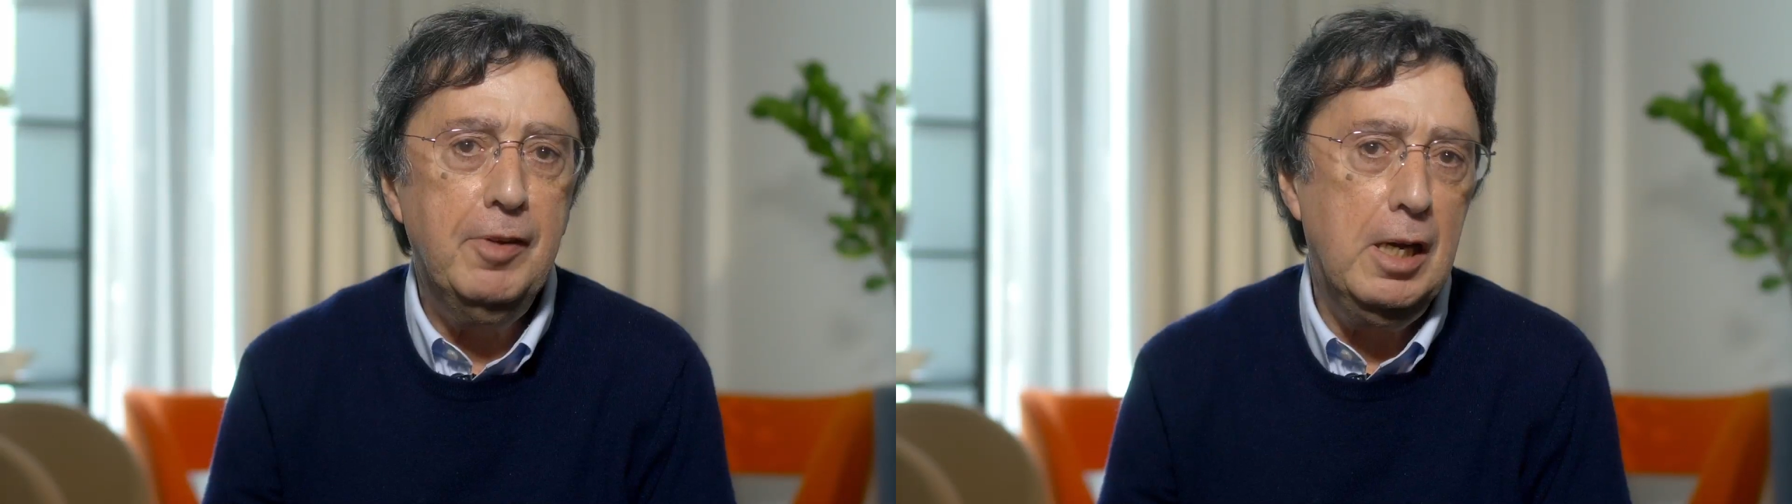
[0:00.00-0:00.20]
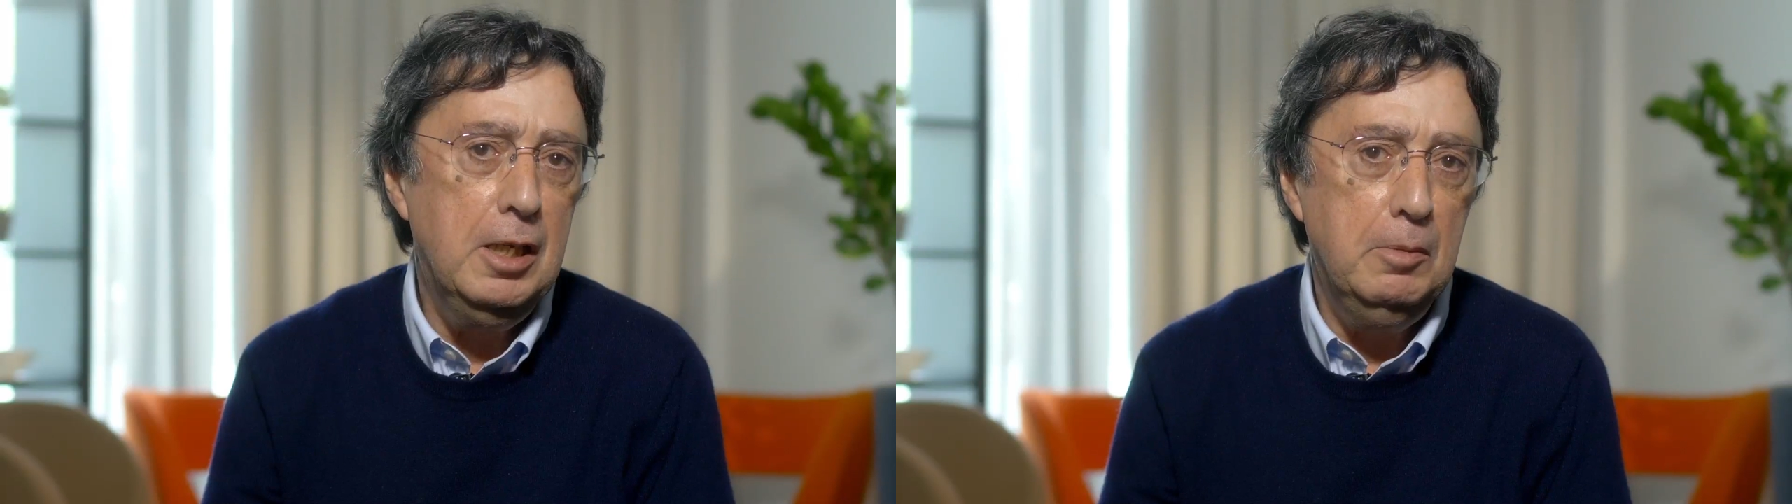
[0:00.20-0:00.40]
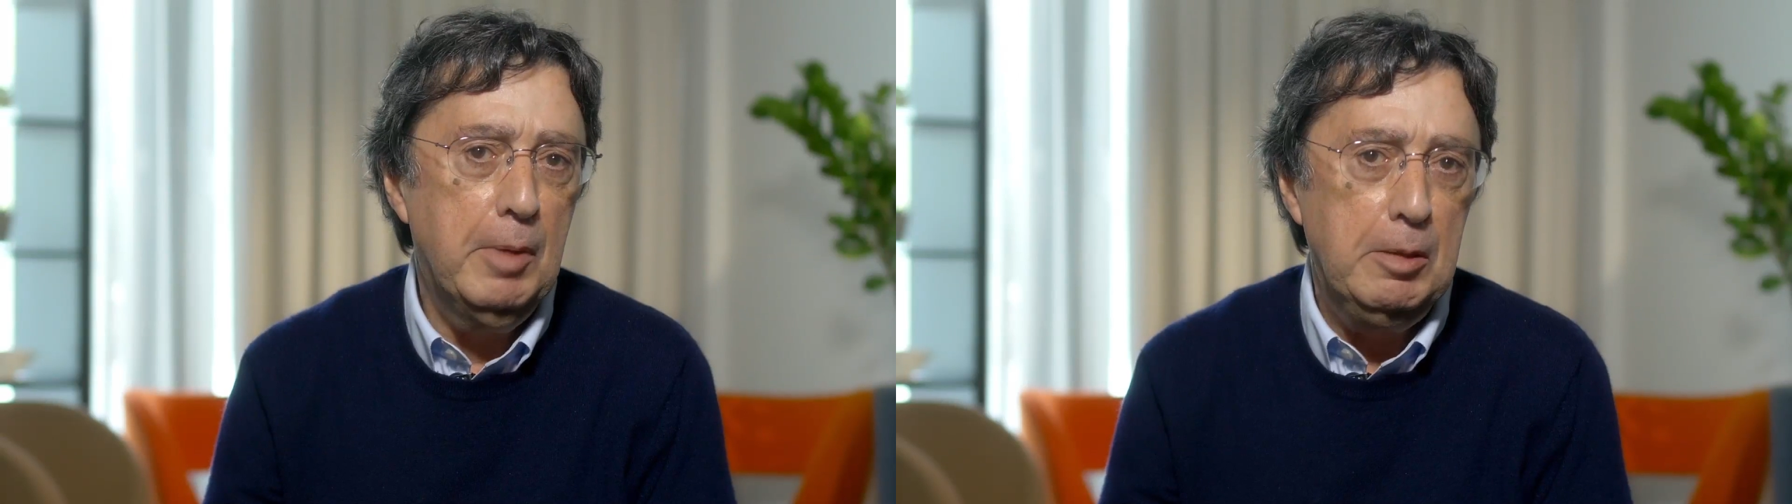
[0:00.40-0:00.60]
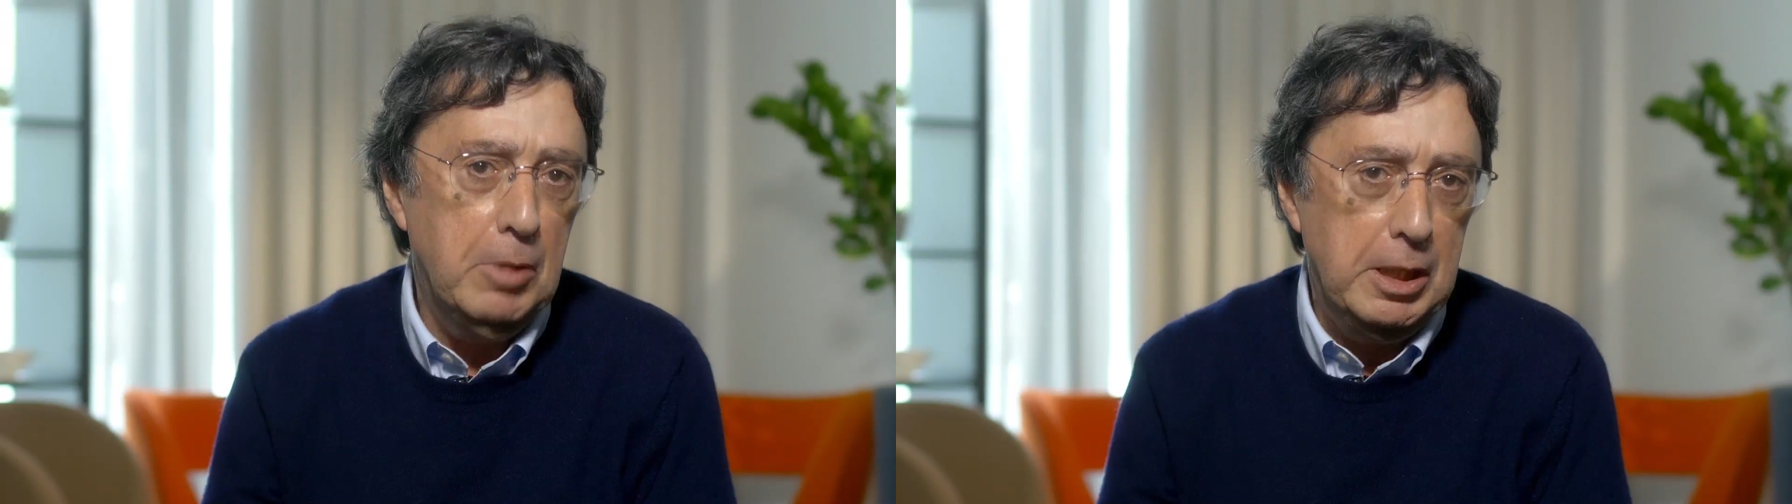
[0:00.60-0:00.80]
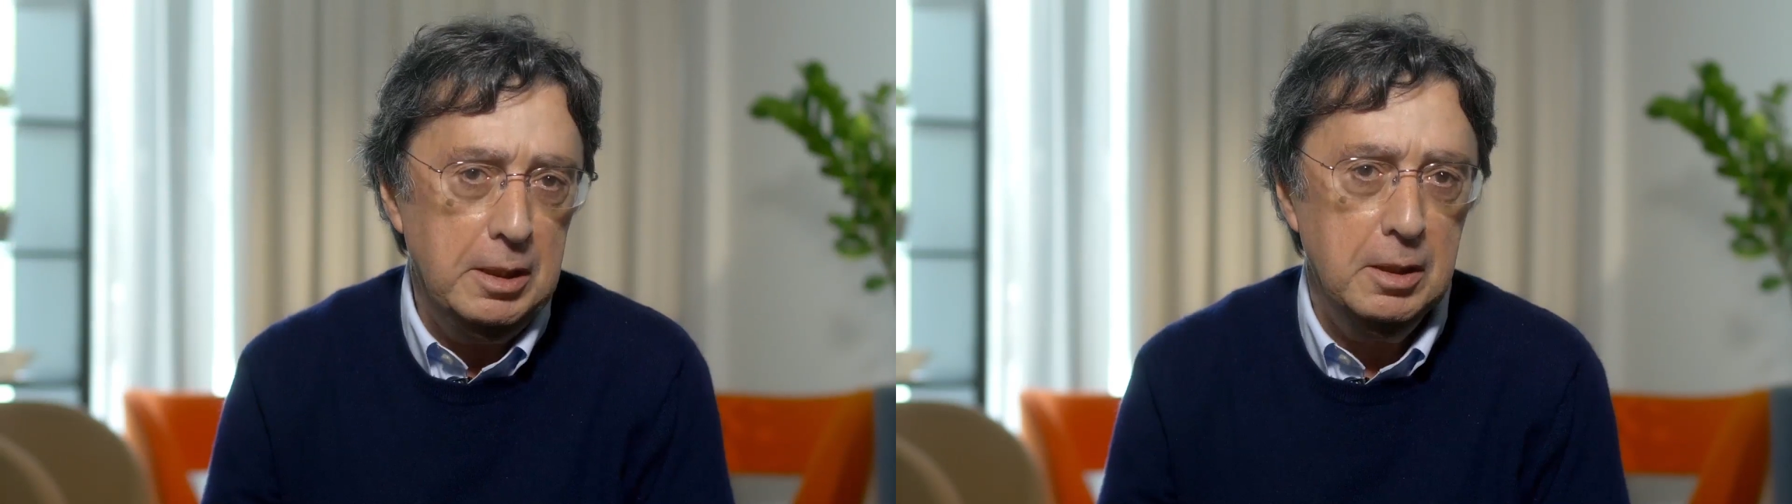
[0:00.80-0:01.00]
file in my
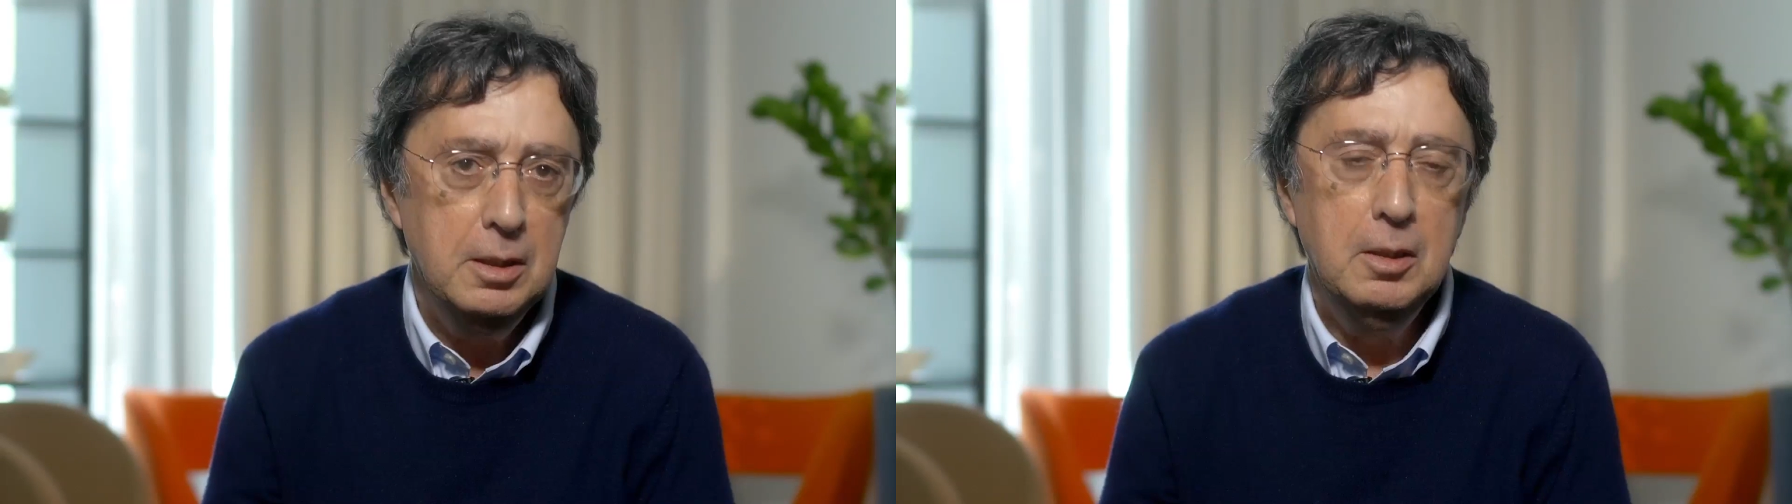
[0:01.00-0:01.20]
mind.